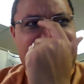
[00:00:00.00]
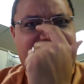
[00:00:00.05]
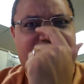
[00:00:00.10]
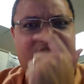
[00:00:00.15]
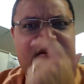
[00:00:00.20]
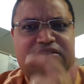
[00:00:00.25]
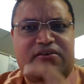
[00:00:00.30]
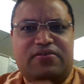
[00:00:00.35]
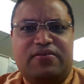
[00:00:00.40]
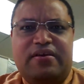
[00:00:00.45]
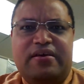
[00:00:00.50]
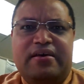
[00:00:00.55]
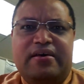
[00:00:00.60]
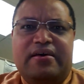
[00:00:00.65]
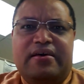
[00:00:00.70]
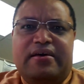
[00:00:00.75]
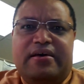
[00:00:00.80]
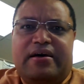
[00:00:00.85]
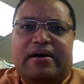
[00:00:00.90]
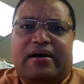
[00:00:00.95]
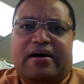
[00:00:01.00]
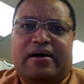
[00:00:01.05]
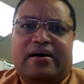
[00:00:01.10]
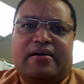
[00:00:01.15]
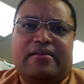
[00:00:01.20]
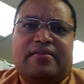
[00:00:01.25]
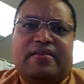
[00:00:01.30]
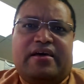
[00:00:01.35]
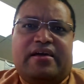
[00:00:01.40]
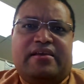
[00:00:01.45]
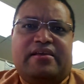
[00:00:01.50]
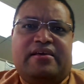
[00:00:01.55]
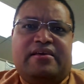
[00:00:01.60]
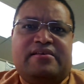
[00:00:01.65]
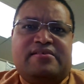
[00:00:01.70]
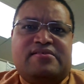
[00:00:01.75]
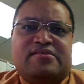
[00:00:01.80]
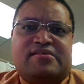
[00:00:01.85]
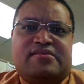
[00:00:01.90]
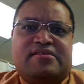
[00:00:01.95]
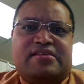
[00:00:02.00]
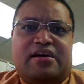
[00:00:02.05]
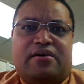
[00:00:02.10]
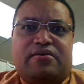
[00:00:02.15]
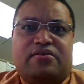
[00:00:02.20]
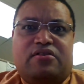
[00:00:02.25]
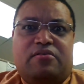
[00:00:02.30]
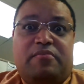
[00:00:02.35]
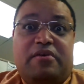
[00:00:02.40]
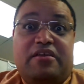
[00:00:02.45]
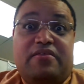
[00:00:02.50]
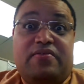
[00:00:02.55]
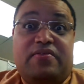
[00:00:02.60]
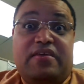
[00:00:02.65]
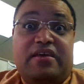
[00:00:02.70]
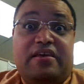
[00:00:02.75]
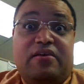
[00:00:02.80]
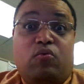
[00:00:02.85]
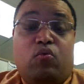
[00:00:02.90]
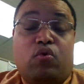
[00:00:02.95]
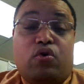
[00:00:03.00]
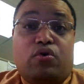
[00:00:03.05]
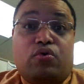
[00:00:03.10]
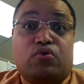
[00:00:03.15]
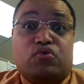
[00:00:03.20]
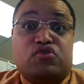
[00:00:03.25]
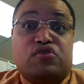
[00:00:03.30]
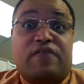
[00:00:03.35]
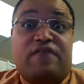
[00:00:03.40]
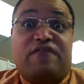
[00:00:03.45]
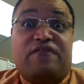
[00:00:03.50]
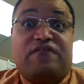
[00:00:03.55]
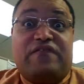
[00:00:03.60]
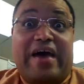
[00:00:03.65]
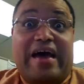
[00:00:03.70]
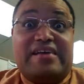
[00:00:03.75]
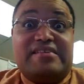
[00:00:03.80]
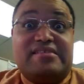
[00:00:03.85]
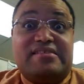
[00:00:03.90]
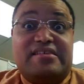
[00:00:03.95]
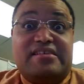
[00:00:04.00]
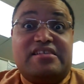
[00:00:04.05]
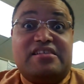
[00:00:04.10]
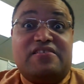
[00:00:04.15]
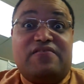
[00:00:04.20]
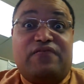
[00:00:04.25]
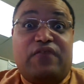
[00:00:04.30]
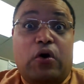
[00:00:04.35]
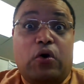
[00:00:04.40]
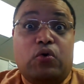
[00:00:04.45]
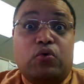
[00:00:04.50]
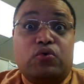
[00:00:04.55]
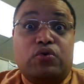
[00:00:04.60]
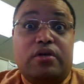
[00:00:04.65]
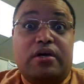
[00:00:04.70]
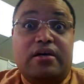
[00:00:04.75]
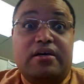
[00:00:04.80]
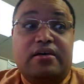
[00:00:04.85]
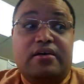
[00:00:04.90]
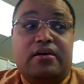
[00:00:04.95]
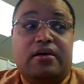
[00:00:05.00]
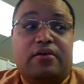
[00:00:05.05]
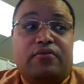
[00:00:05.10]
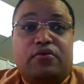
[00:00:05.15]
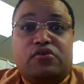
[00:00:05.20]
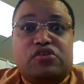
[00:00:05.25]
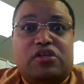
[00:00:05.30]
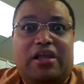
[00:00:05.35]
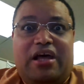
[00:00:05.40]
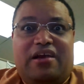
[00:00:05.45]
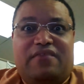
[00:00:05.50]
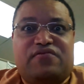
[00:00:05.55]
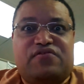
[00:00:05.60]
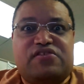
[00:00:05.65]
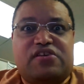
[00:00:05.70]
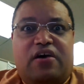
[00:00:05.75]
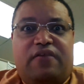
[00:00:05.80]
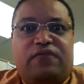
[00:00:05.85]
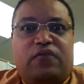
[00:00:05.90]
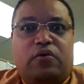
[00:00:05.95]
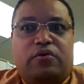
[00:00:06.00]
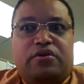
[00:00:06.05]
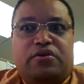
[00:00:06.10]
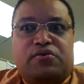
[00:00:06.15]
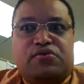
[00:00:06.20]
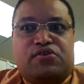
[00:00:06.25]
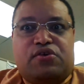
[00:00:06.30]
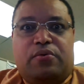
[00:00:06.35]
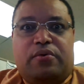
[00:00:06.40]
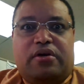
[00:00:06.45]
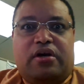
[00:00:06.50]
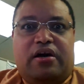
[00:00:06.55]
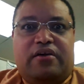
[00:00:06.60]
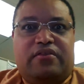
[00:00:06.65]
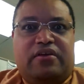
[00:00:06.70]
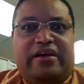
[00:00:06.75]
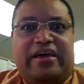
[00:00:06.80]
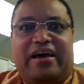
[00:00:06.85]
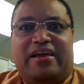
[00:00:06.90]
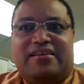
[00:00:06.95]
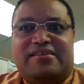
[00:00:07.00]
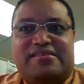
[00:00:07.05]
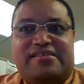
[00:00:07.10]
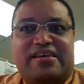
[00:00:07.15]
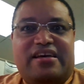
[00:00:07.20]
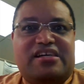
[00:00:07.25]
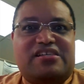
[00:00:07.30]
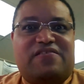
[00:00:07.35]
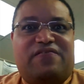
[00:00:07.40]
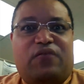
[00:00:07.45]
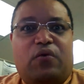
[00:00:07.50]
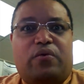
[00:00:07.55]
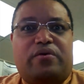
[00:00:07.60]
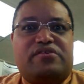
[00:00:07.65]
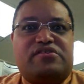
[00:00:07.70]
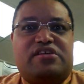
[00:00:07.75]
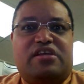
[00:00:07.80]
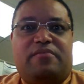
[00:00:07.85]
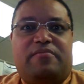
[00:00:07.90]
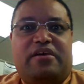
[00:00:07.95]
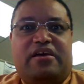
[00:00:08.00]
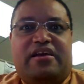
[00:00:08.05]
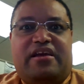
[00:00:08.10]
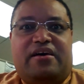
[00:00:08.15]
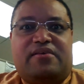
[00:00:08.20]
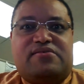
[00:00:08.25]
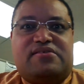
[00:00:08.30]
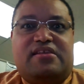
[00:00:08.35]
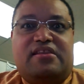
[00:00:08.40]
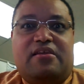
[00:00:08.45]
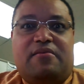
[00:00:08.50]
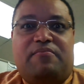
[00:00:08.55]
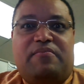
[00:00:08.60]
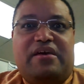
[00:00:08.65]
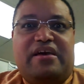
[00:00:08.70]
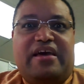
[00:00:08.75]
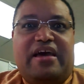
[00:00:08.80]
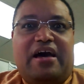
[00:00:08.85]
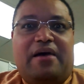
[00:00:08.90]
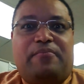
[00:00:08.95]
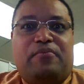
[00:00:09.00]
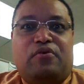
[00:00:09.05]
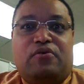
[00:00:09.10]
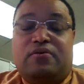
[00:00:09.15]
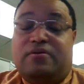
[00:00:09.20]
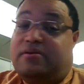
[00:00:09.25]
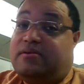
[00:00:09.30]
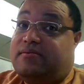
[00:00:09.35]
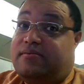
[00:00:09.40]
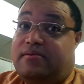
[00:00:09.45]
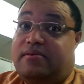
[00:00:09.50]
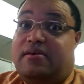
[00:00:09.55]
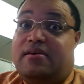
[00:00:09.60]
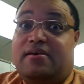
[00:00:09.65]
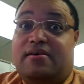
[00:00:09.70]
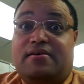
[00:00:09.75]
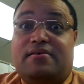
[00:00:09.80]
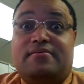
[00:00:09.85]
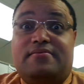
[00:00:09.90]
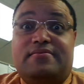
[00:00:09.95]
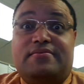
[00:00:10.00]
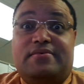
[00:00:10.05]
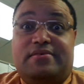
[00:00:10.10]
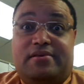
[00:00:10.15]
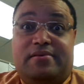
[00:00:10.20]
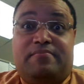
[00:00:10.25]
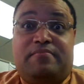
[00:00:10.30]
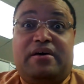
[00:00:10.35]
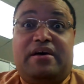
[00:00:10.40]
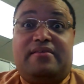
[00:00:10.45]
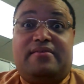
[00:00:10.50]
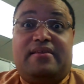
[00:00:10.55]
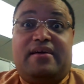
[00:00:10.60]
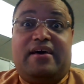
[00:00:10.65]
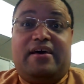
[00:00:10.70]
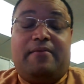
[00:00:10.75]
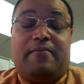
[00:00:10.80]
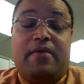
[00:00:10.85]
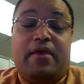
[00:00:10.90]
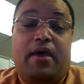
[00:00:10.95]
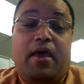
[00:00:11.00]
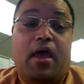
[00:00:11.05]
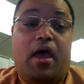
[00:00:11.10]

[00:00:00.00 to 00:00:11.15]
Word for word: is it called, uh, that is touted to be the world's fastest phone. There's a lot of cell phone news going on. The Galaxy S four is going to be announced in the Big Apple. You know, bite that.